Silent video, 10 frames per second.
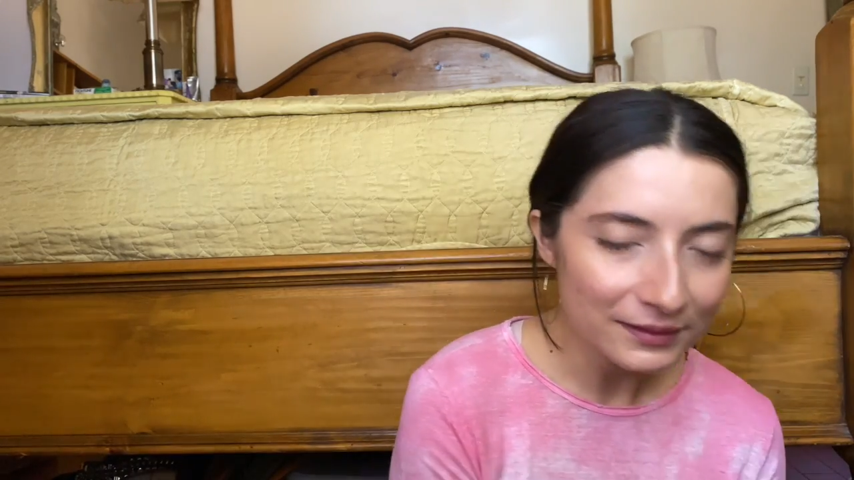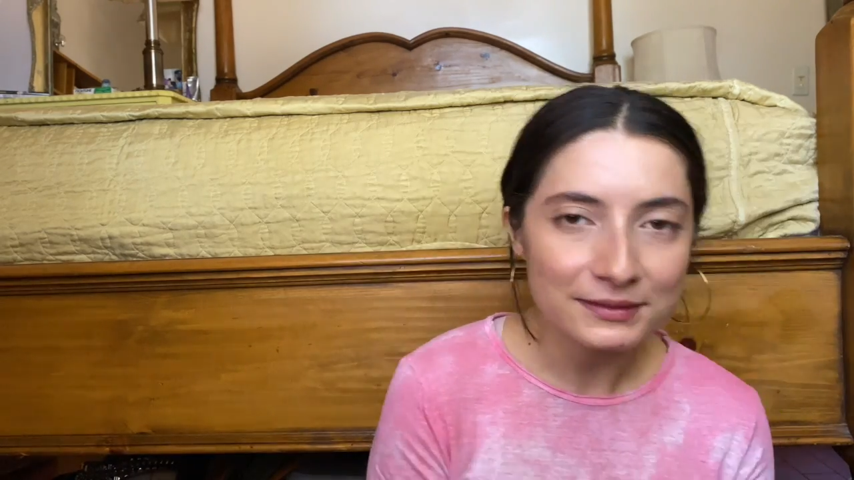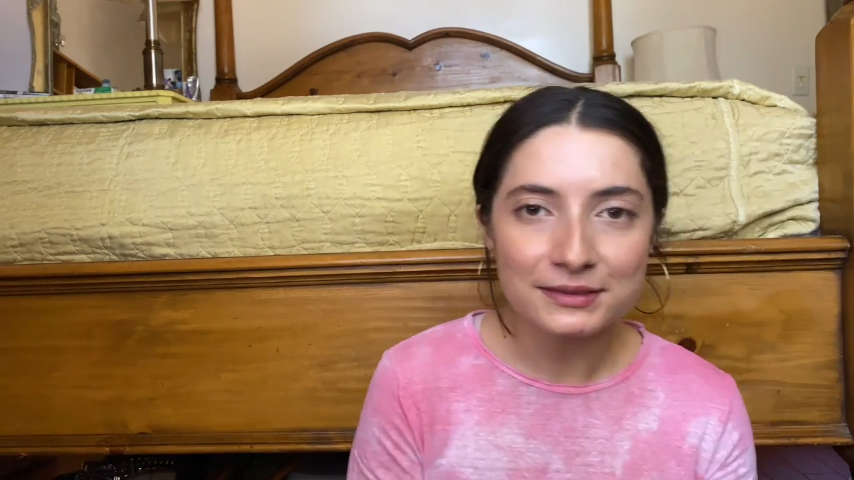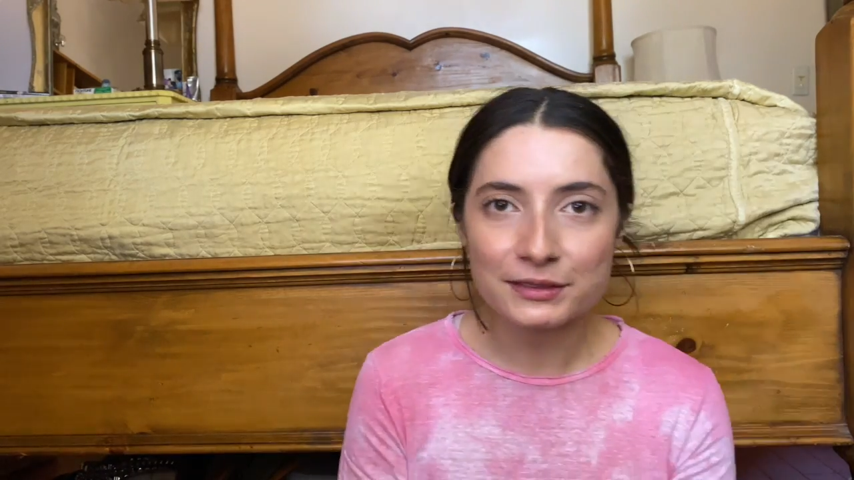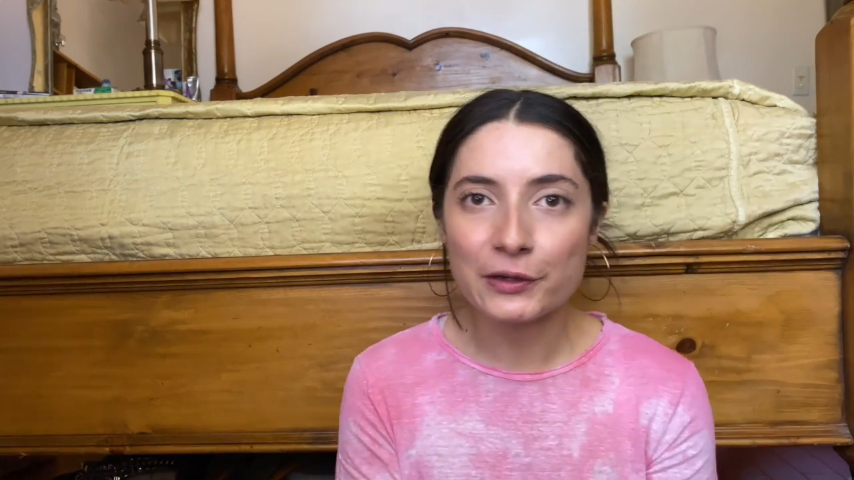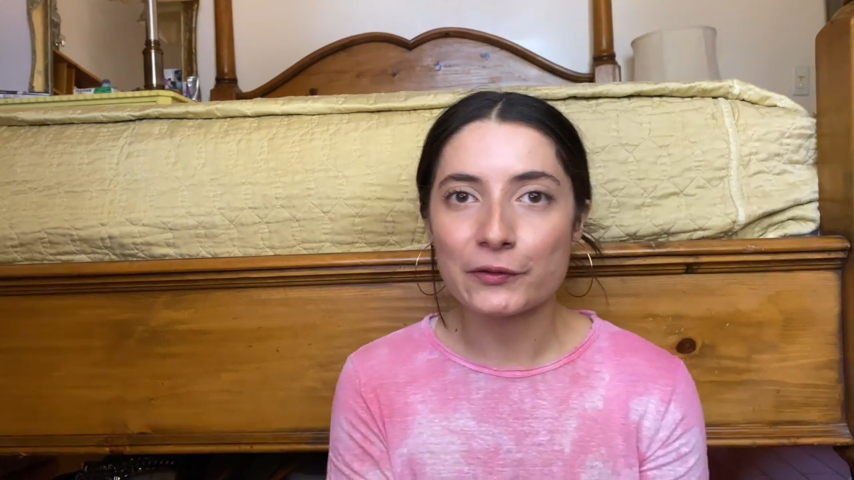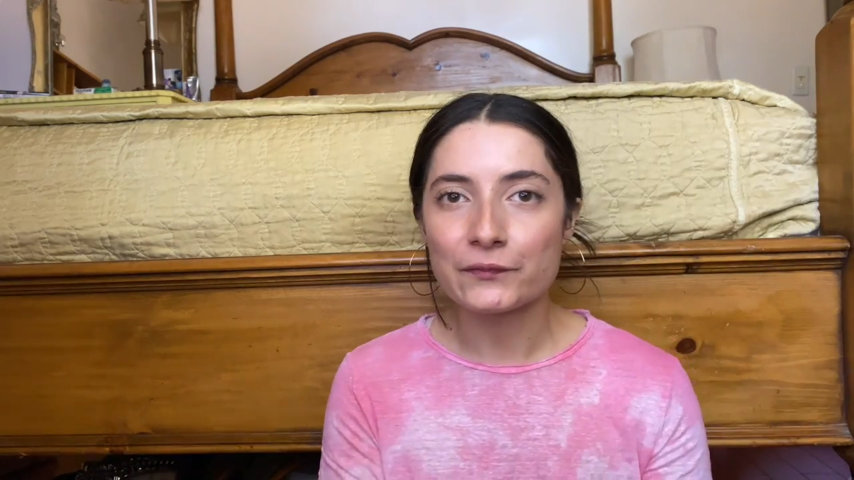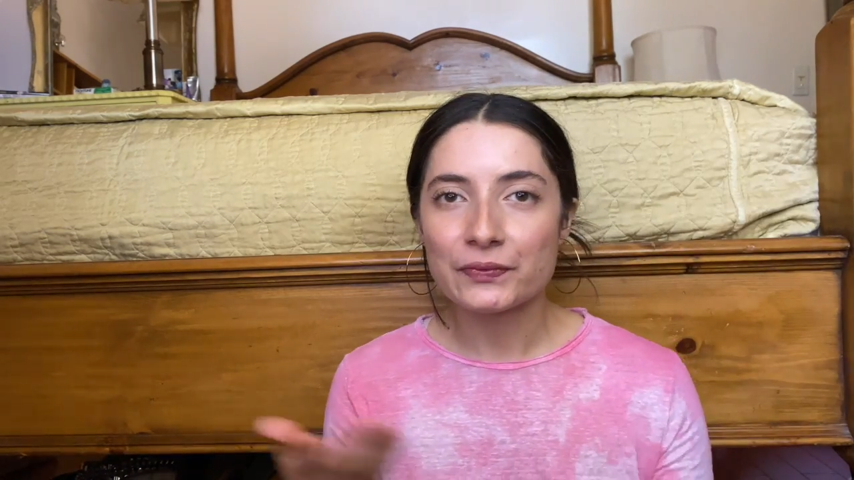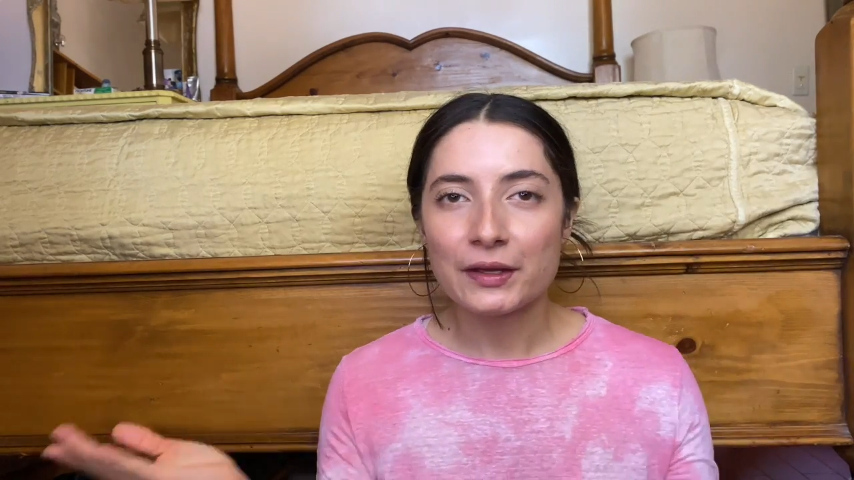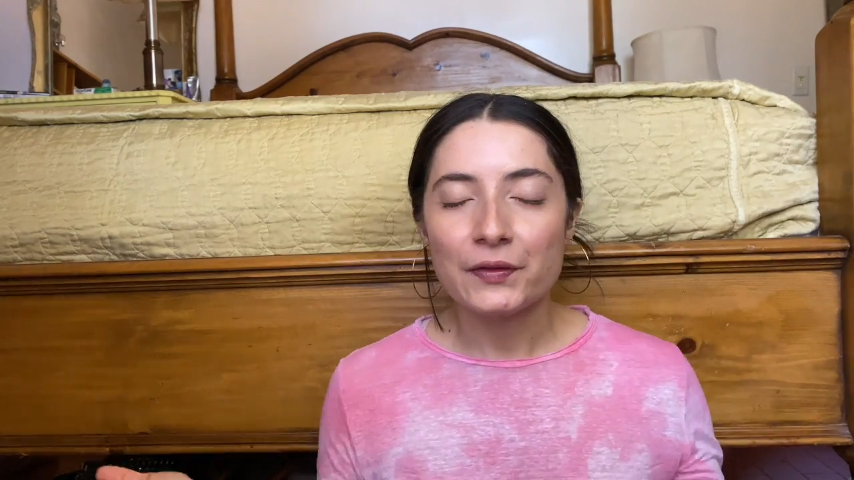So
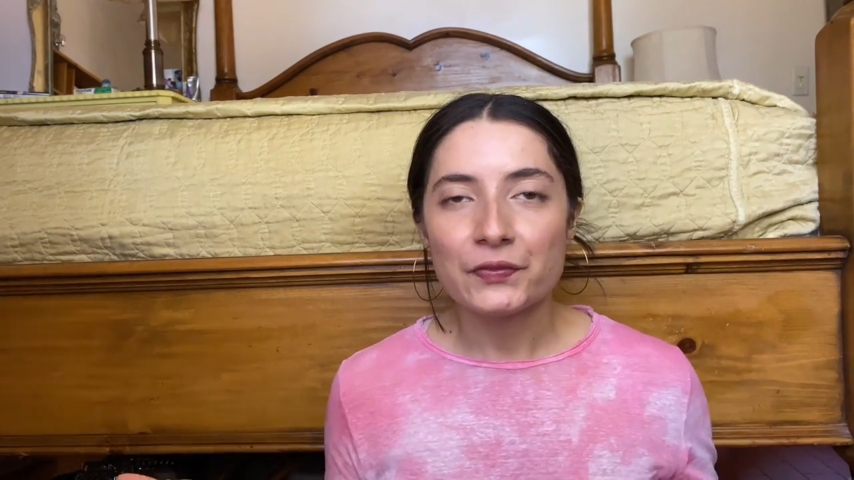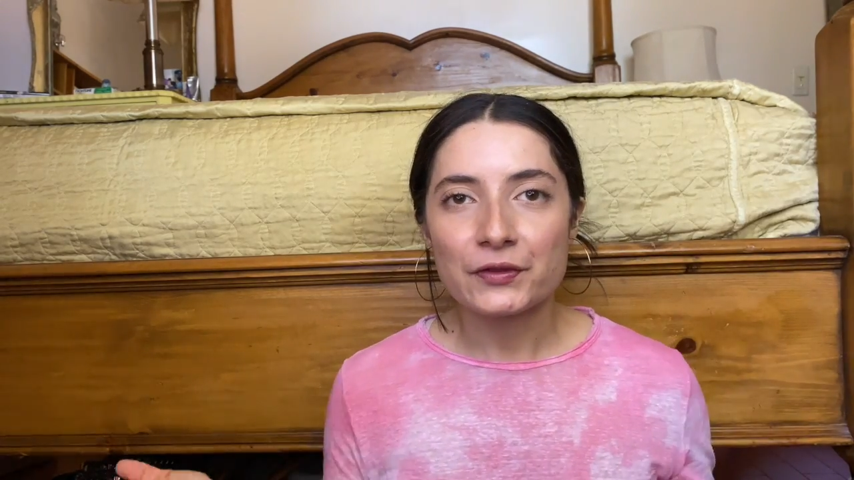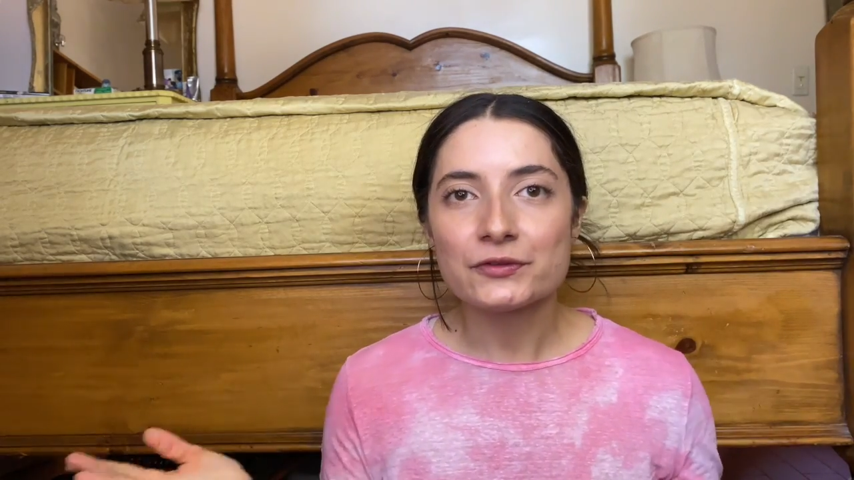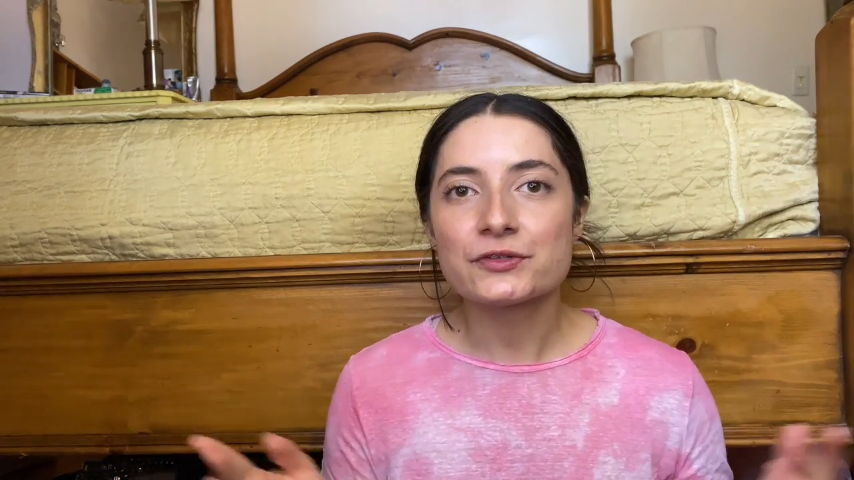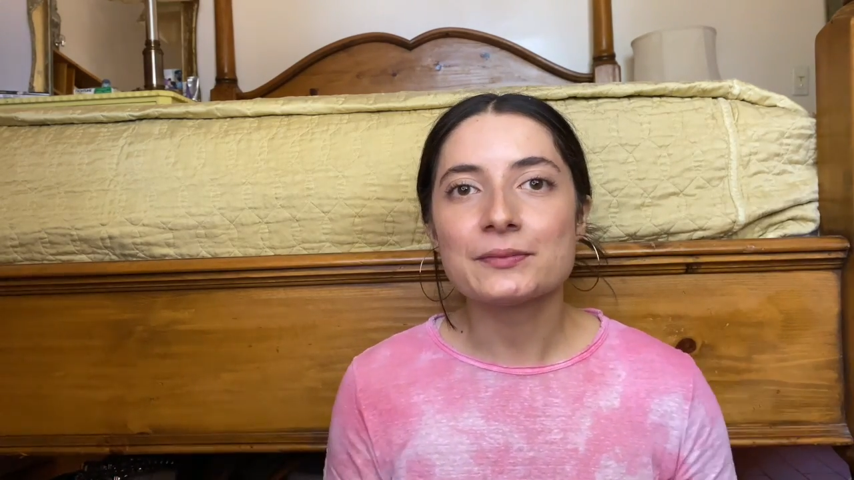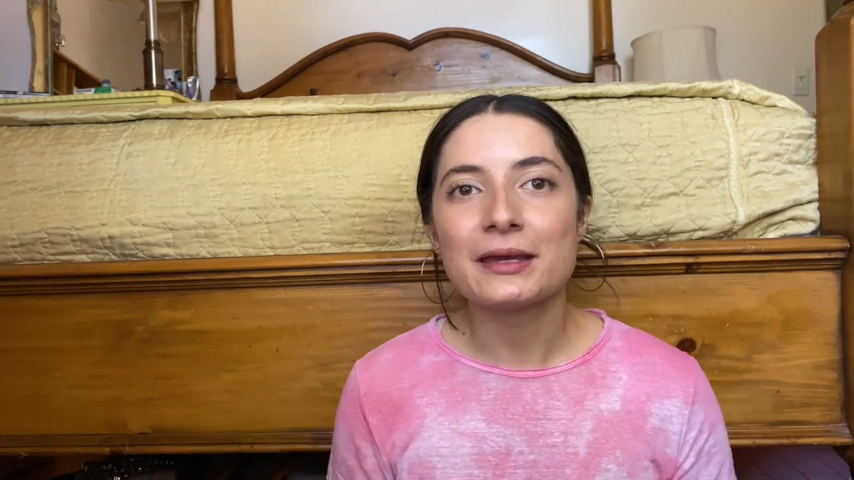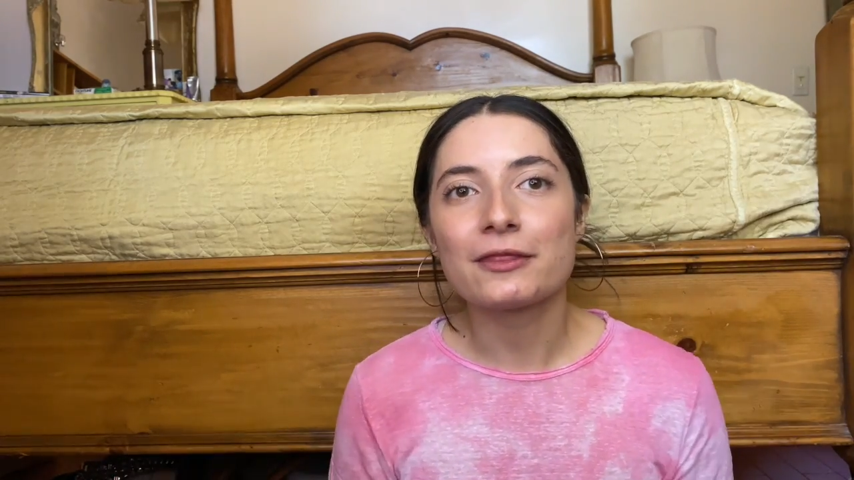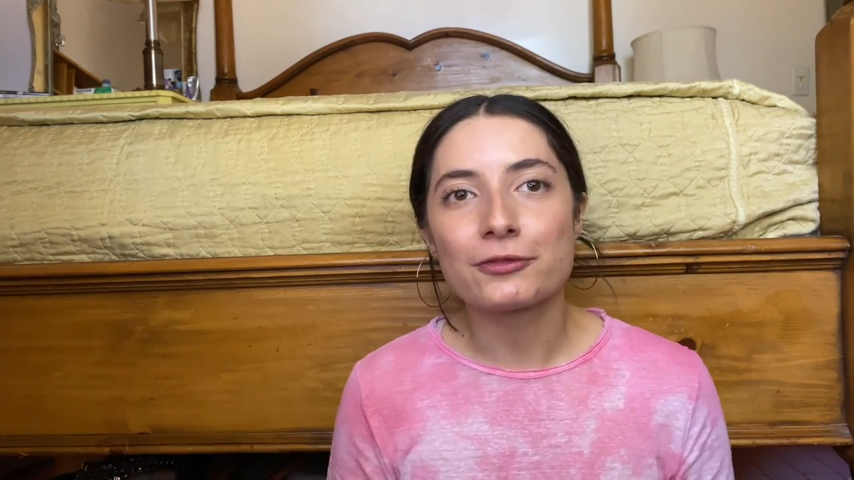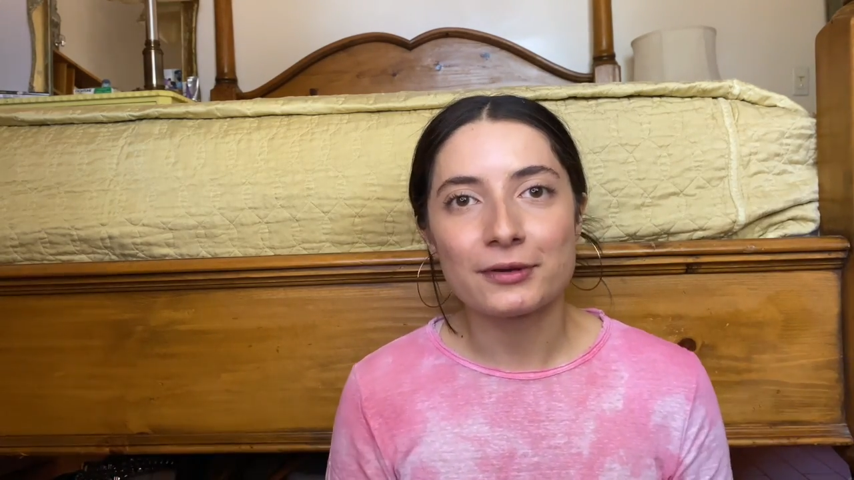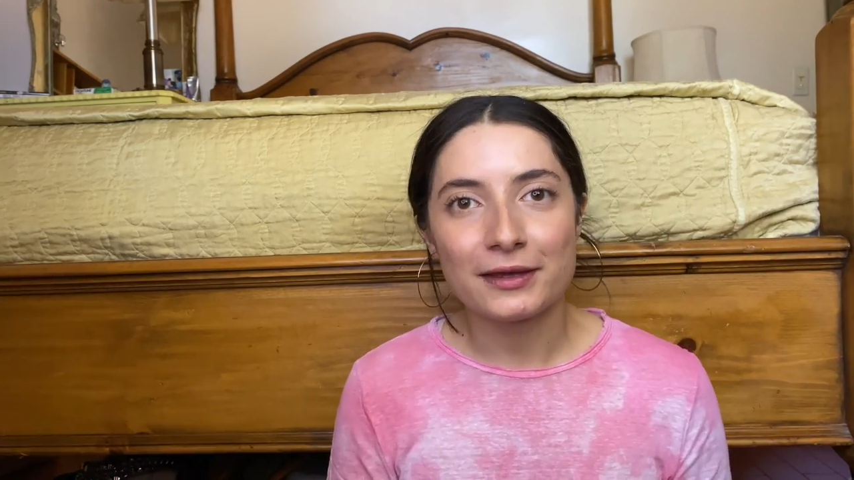those are my
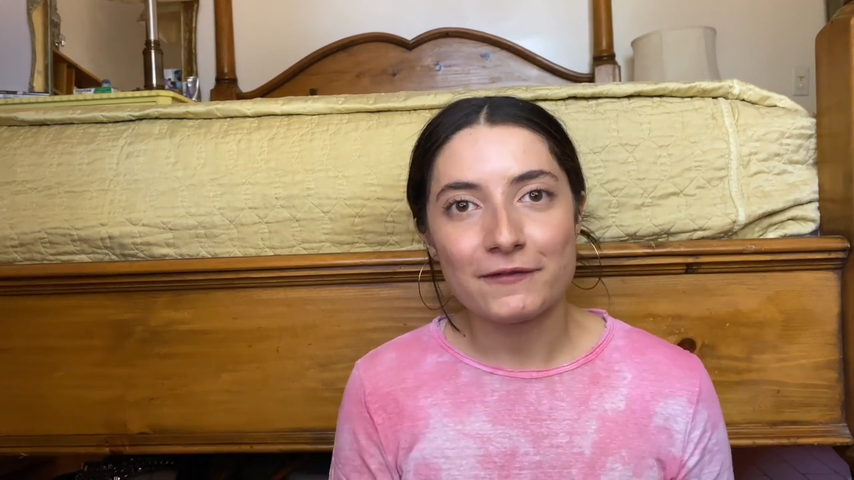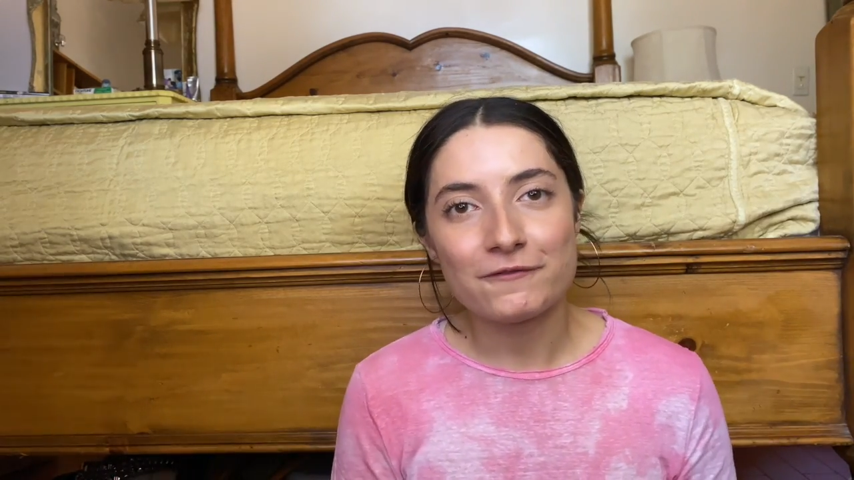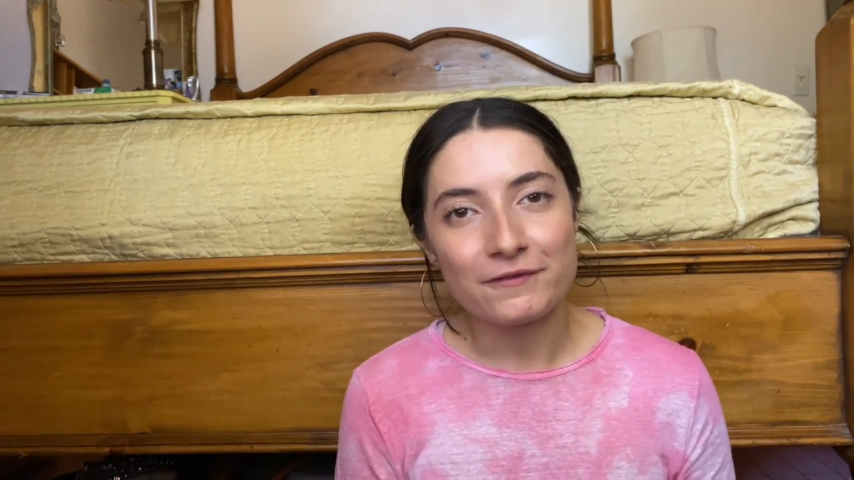3